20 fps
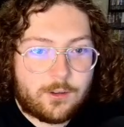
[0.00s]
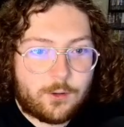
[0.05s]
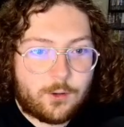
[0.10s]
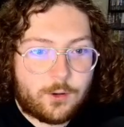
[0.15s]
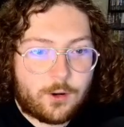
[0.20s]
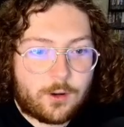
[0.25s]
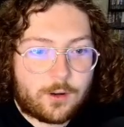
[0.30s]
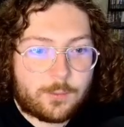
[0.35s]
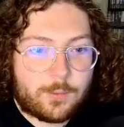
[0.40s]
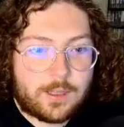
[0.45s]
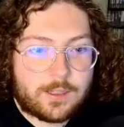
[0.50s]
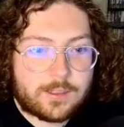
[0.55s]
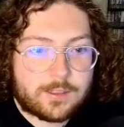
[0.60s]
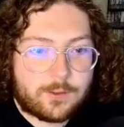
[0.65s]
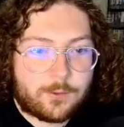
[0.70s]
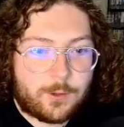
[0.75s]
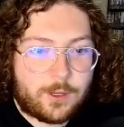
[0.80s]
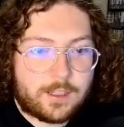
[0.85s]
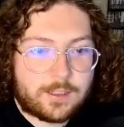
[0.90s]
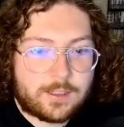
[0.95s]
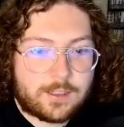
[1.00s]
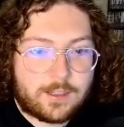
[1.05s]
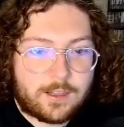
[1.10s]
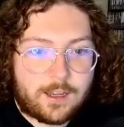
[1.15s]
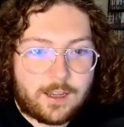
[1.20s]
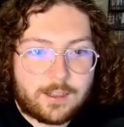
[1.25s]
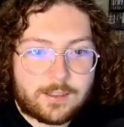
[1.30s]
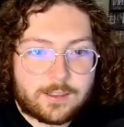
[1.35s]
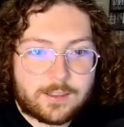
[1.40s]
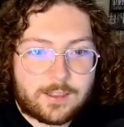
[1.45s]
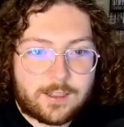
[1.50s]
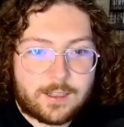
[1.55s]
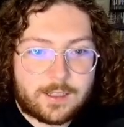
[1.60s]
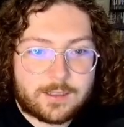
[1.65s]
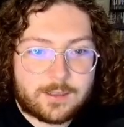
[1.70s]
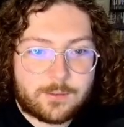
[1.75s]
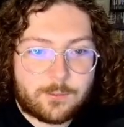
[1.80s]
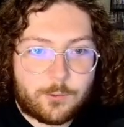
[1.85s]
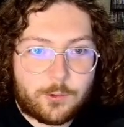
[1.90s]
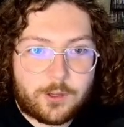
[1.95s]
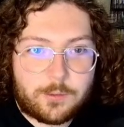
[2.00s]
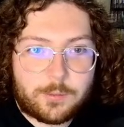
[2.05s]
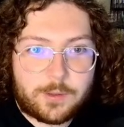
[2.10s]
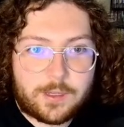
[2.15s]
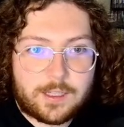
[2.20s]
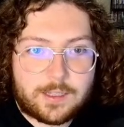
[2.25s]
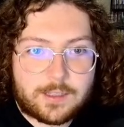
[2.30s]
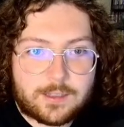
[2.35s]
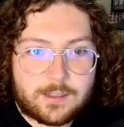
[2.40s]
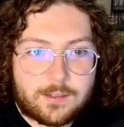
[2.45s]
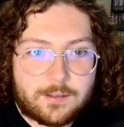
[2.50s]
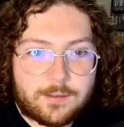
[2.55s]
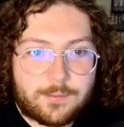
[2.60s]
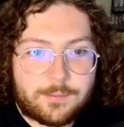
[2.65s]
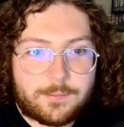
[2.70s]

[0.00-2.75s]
York pizzeria tonight to get some real pizza?